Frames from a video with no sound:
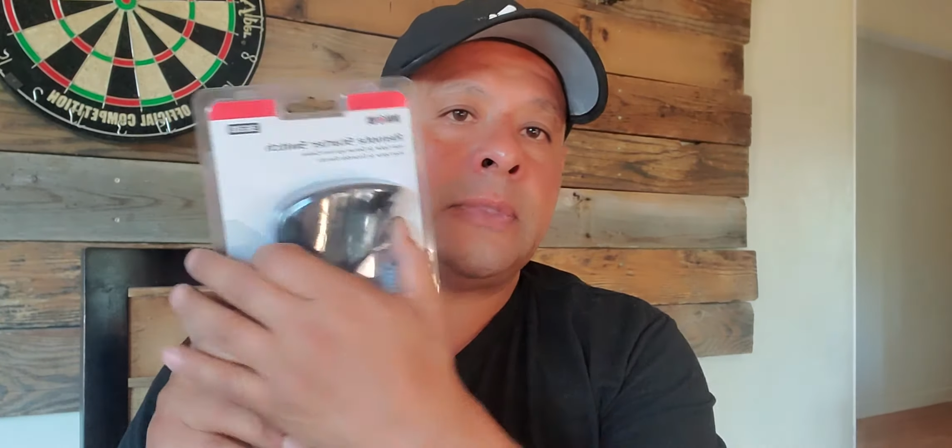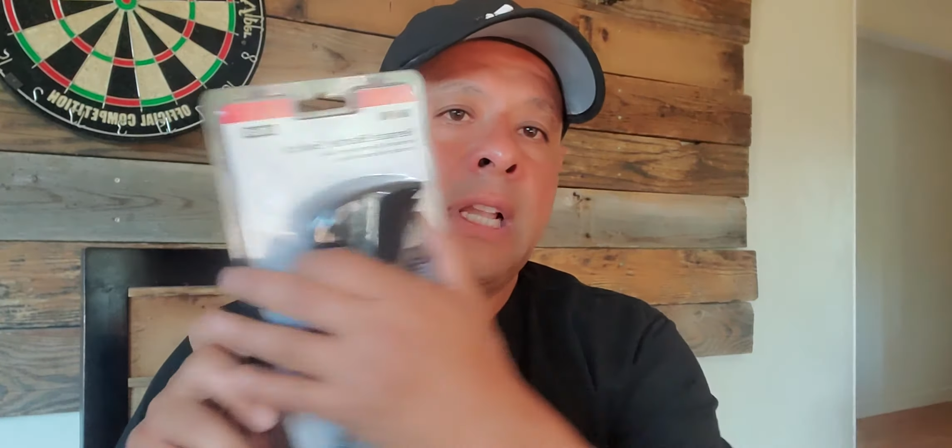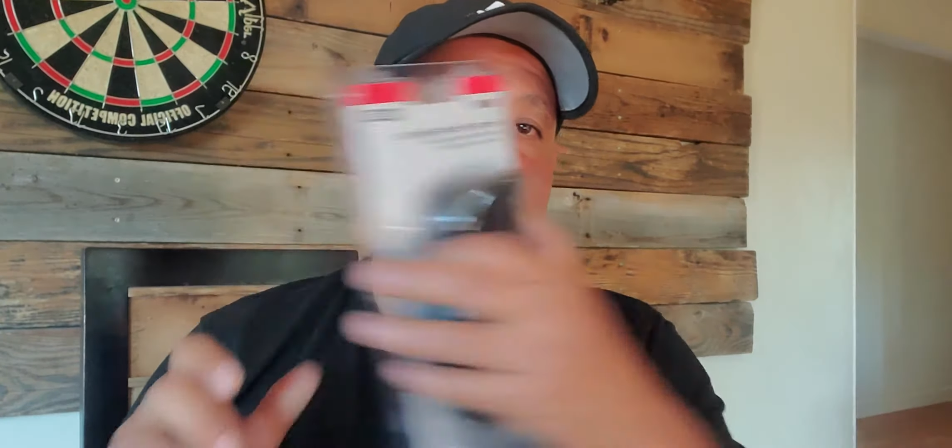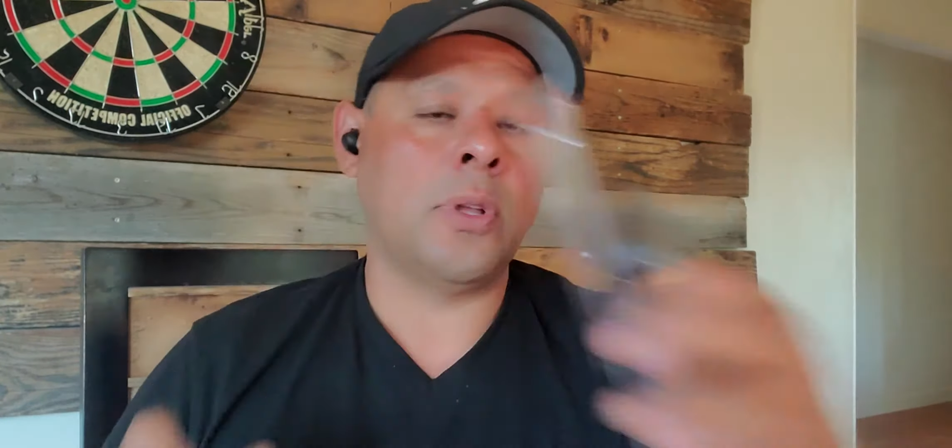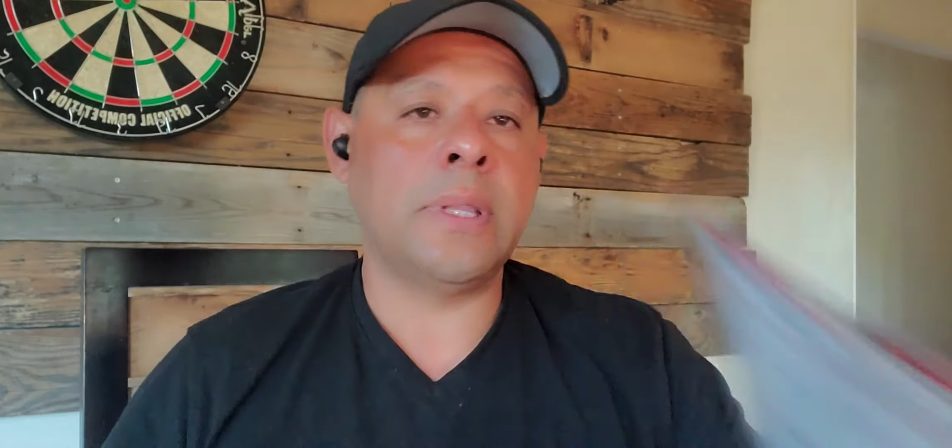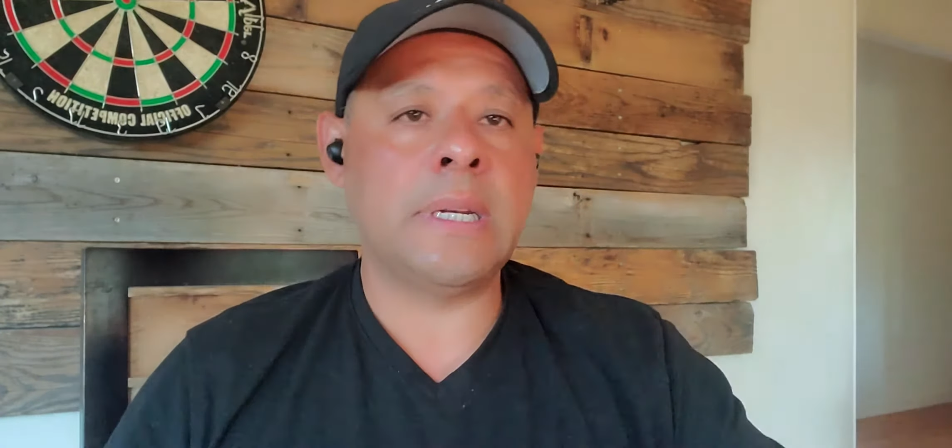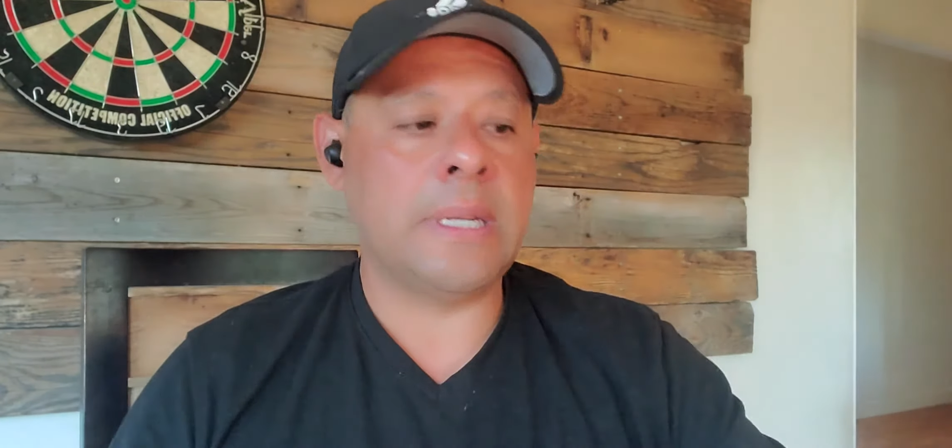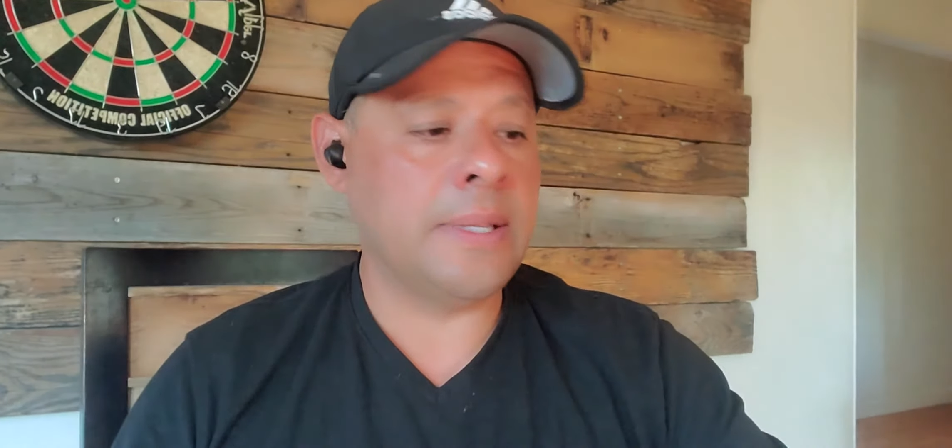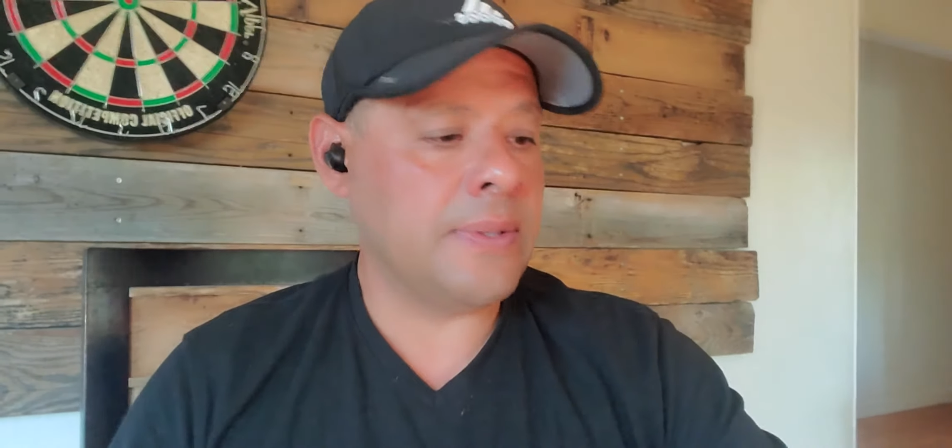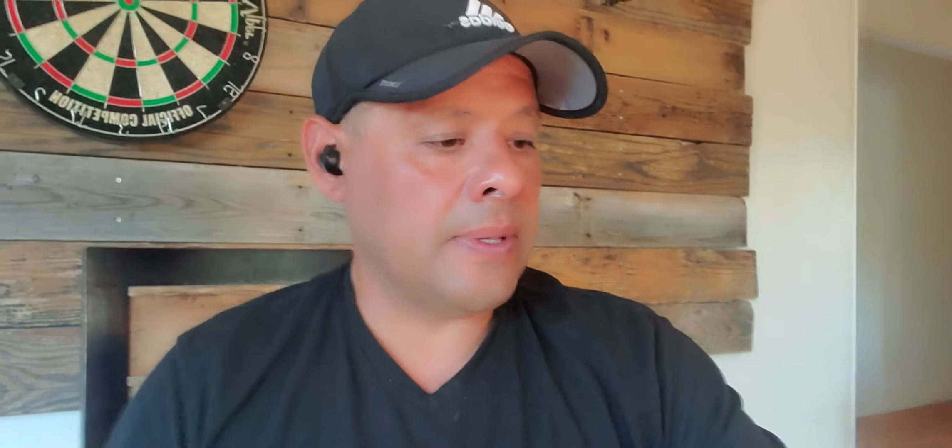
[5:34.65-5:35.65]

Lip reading: That's all that it is.